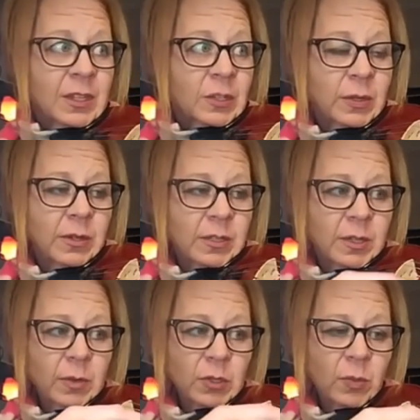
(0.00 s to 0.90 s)
So here's
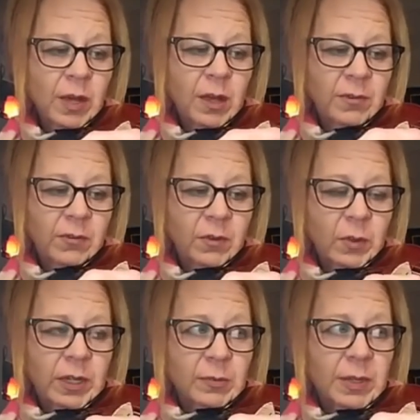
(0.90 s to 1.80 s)
number 12. If you
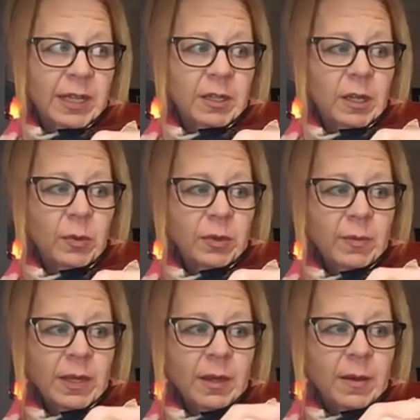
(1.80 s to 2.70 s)
want to play along with
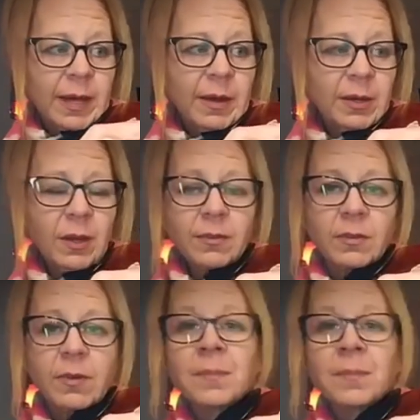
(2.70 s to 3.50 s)
me, I'll count off.